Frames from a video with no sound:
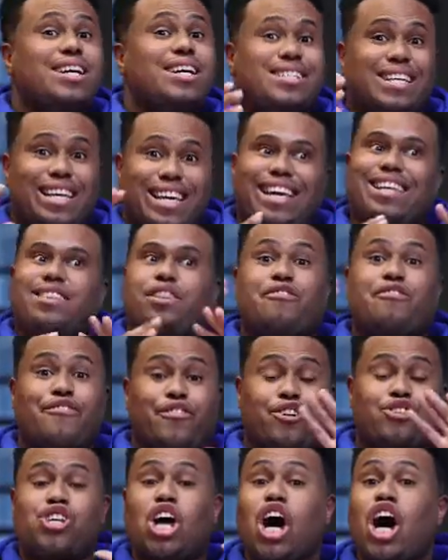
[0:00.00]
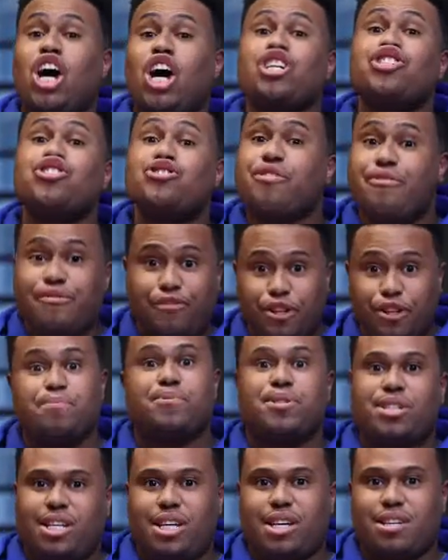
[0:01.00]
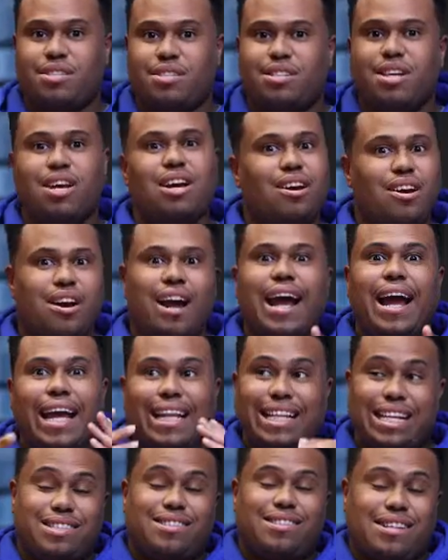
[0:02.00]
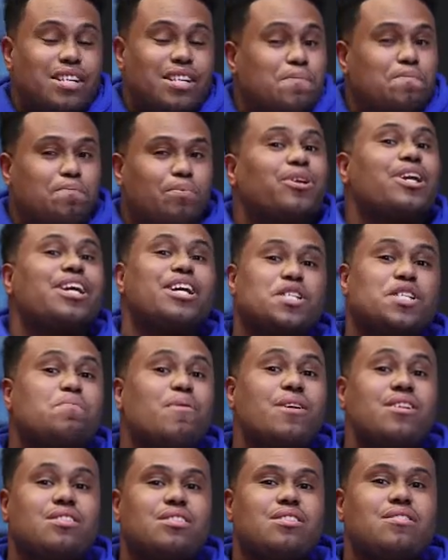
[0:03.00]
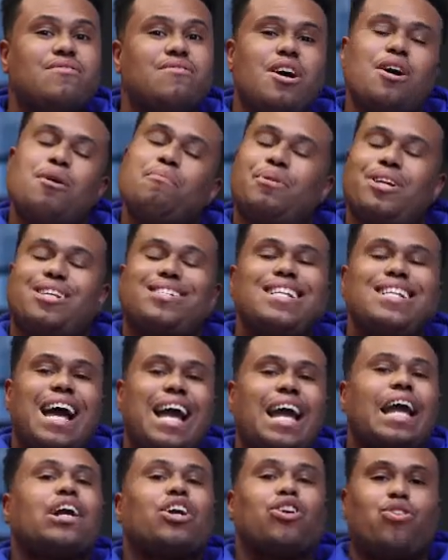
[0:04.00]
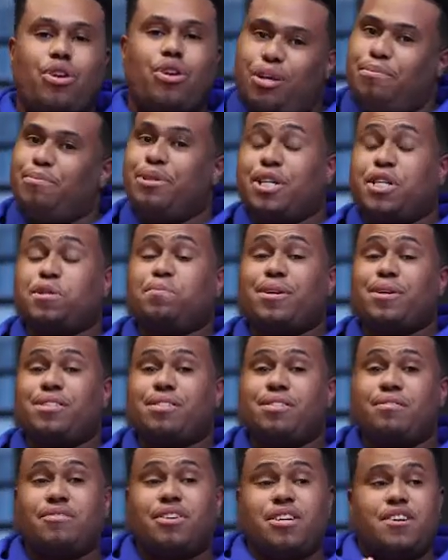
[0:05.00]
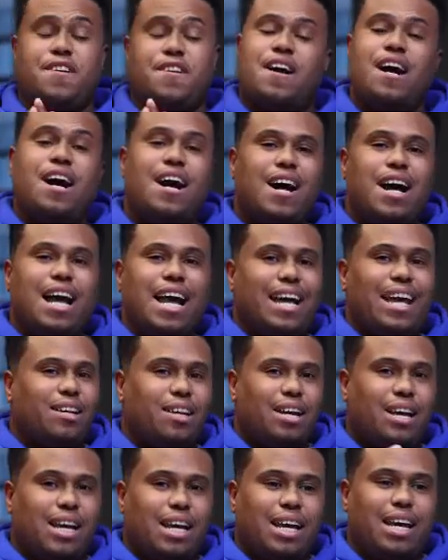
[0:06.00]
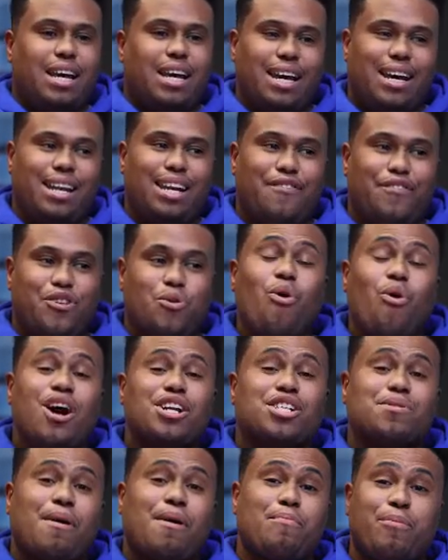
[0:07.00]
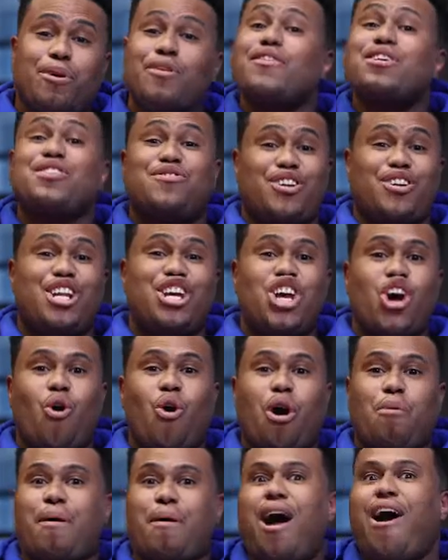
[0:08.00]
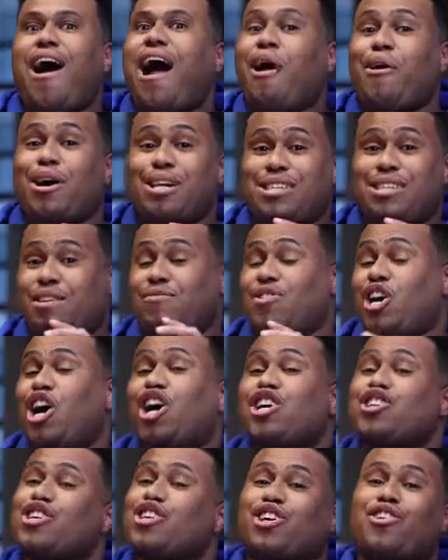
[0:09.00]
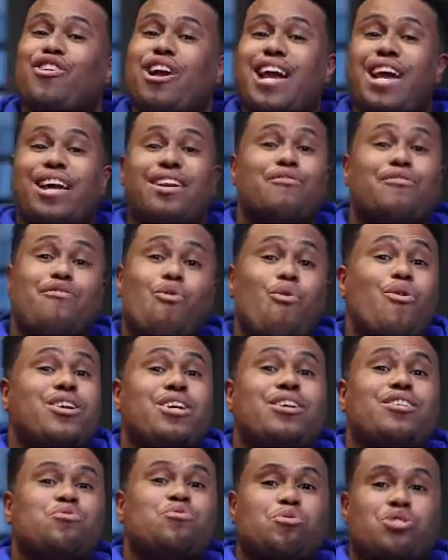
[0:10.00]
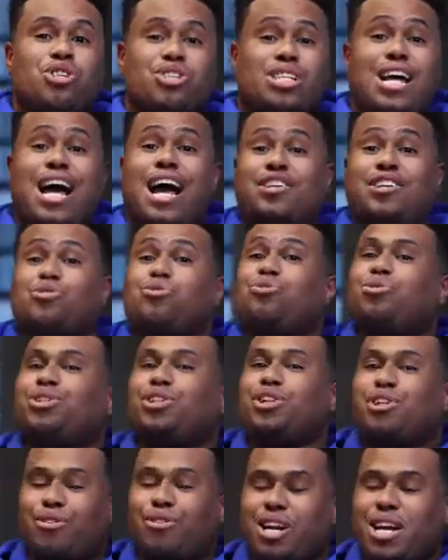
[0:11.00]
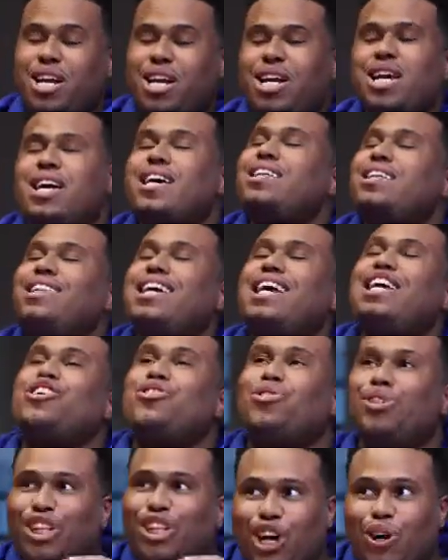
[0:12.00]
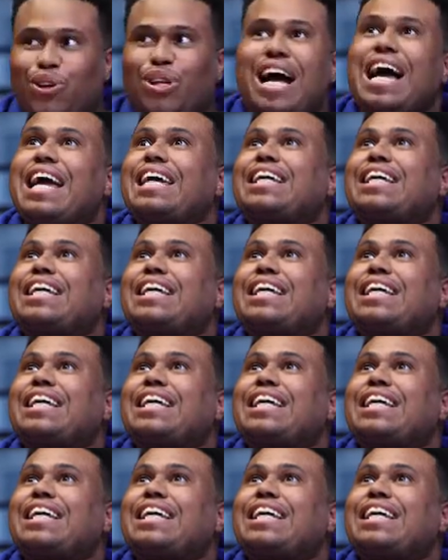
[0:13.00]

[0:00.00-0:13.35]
to get the first 100 Flipstiks, right? And that's pretty expensive, but it's not incredibly expensive. And if you watch my previous video about how I saved 100 grand in 4 years with just a high school degree, then you'll know